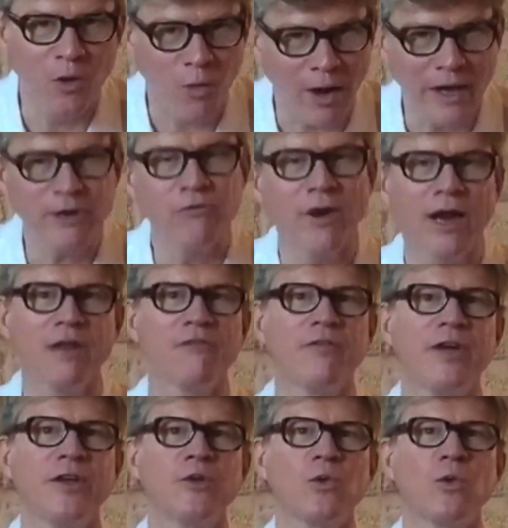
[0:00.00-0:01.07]
quite
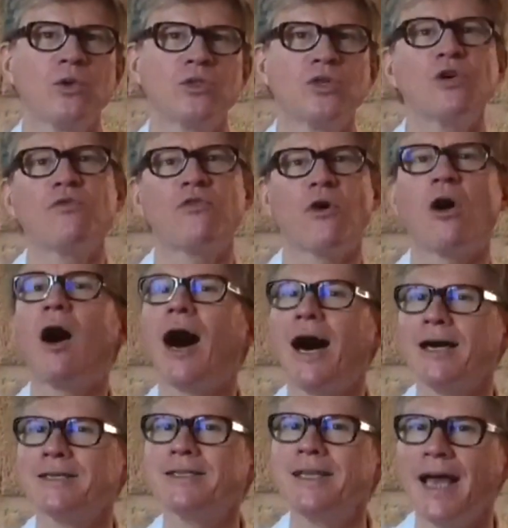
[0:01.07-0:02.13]
relevant also for
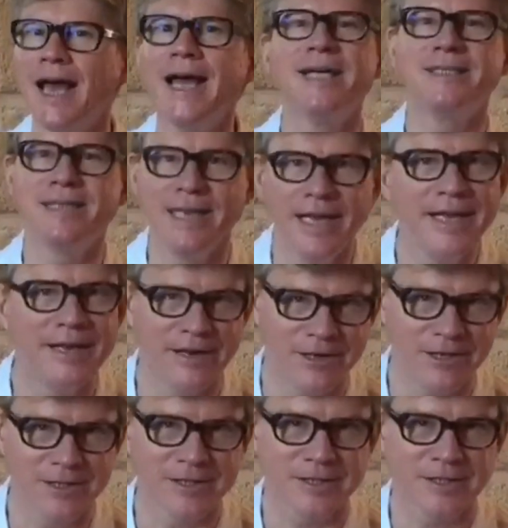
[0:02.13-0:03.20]
us as
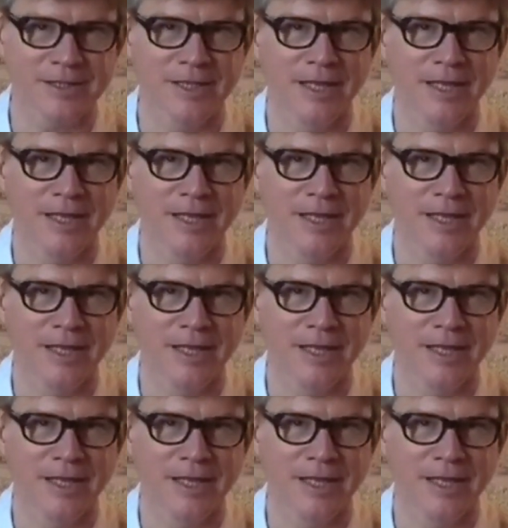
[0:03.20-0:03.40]
leaders.